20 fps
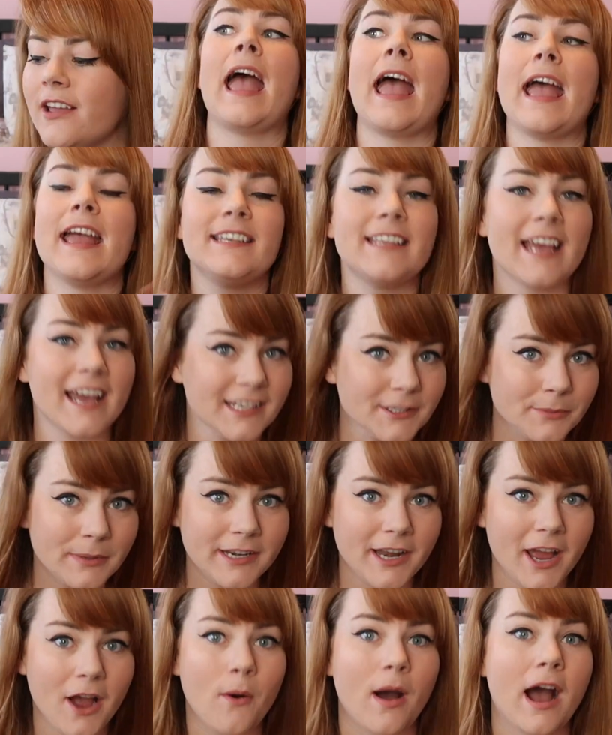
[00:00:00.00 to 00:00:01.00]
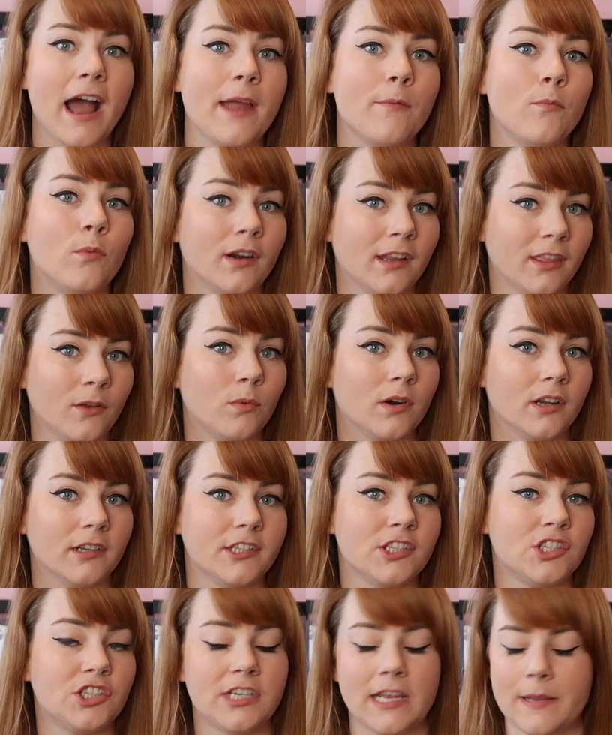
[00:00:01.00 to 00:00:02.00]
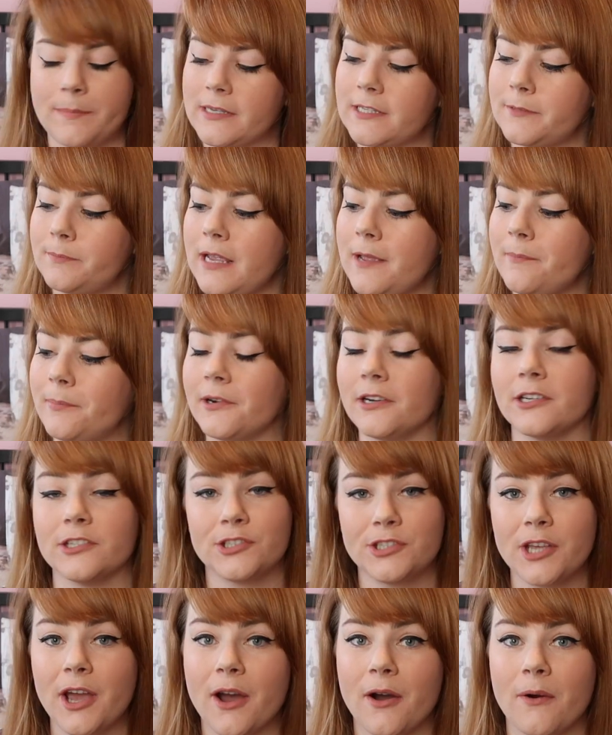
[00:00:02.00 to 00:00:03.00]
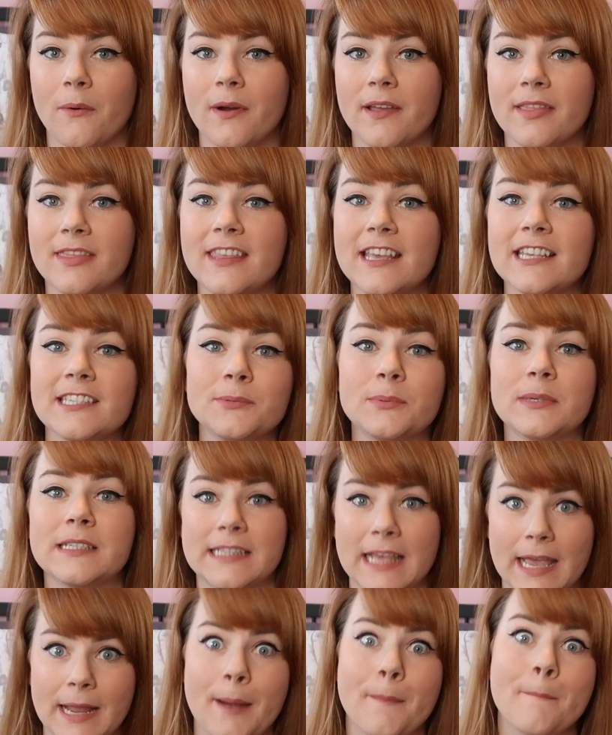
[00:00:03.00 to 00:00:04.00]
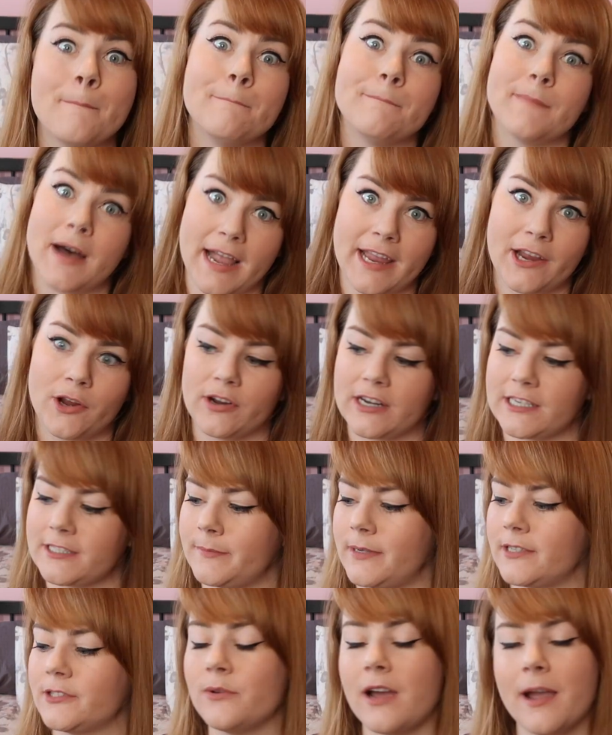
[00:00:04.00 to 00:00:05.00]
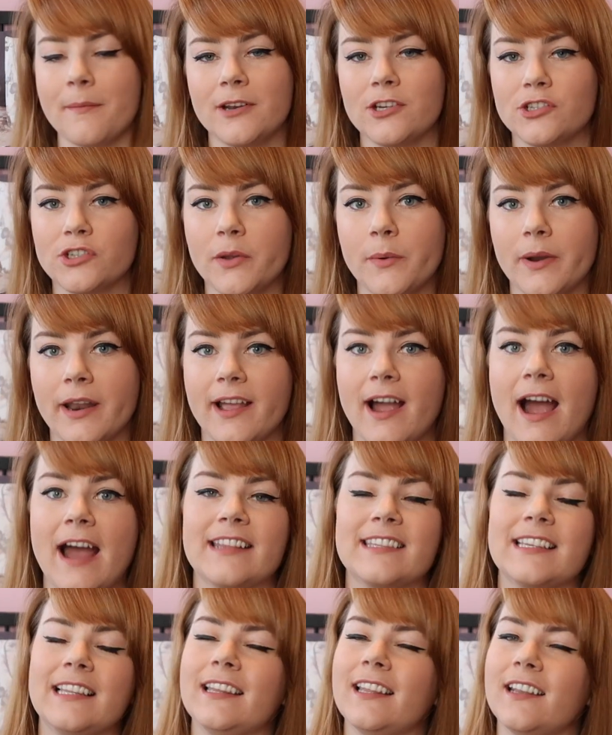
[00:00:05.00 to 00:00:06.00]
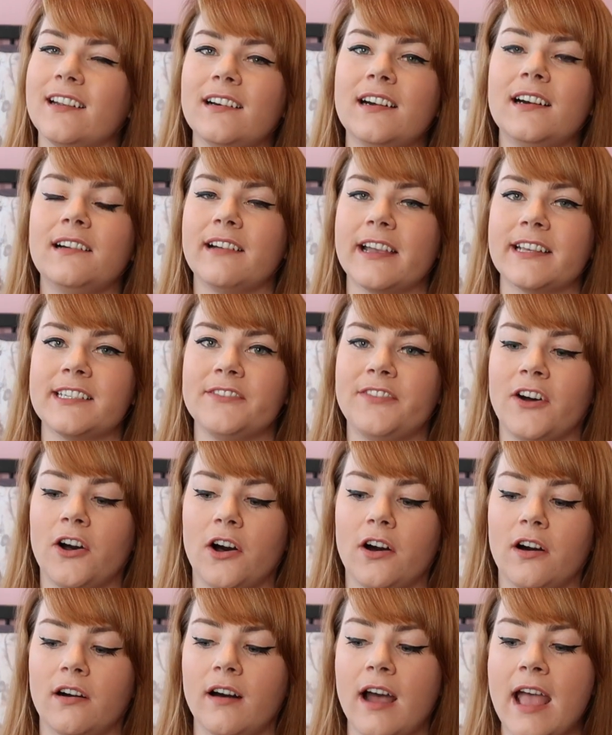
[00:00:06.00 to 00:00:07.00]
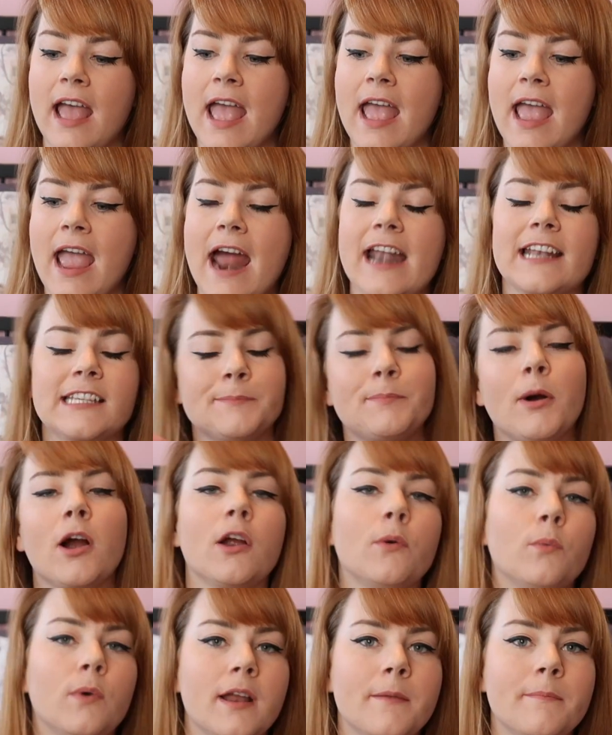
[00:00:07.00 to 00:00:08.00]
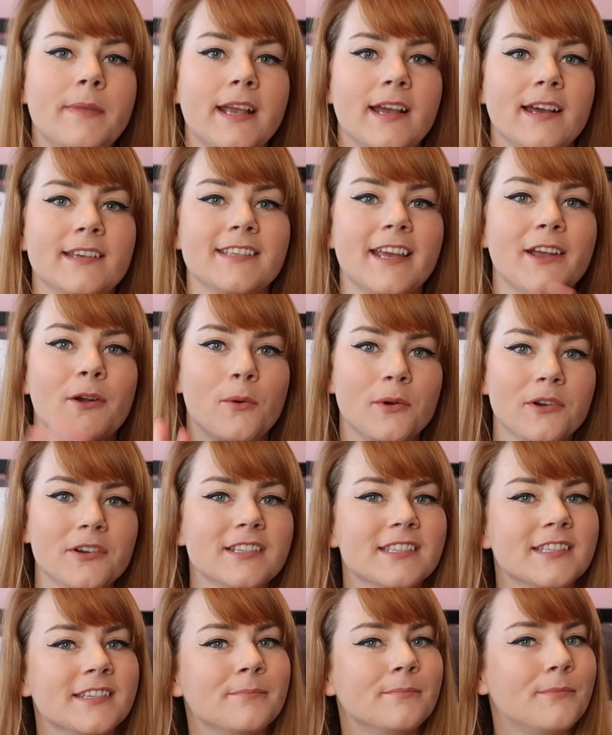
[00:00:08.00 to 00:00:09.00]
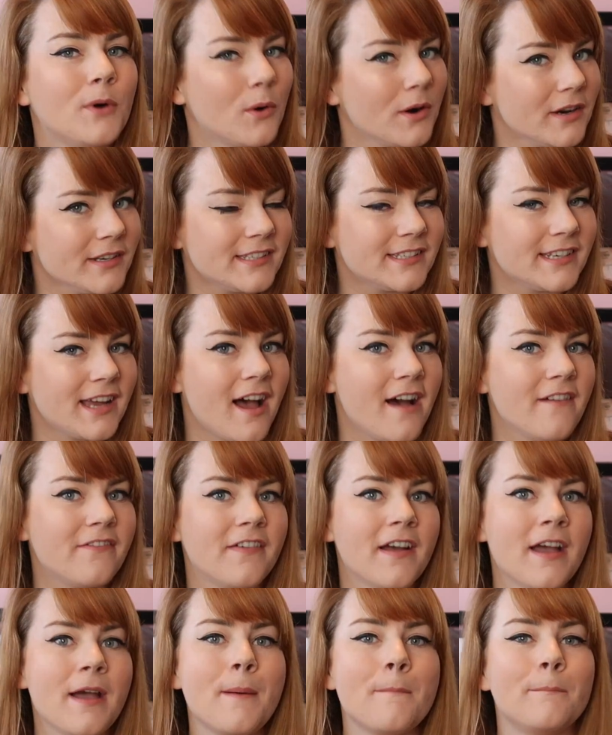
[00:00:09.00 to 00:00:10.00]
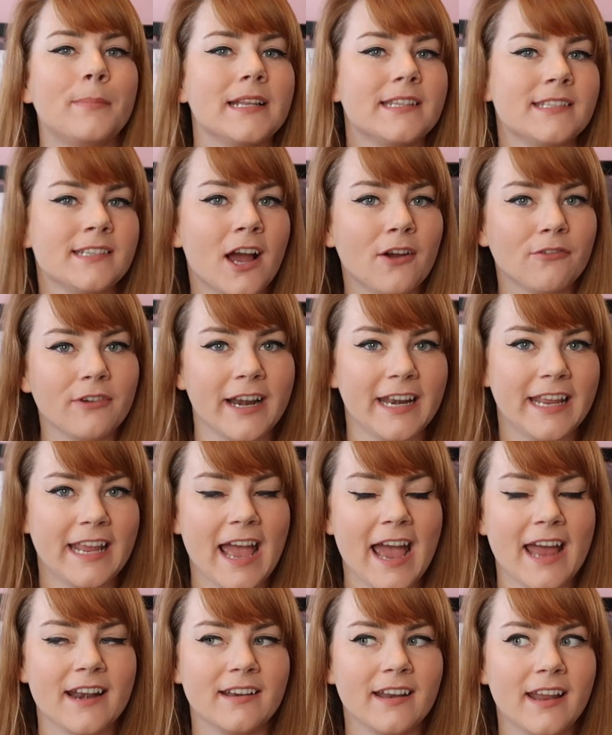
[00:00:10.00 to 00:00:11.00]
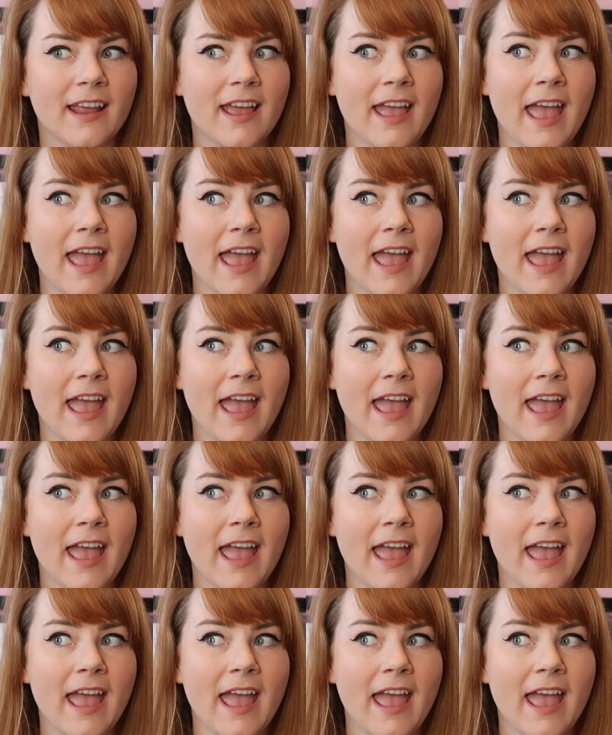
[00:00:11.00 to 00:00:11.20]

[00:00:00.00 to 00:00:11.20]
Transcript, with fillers: And as we know, I'm one of the world's cheapest people. So this was like my Christmas. So I'm gonna show you what I got. It's a little collective haul and it's part one because I ordered some more stuff, but it's not ready yet.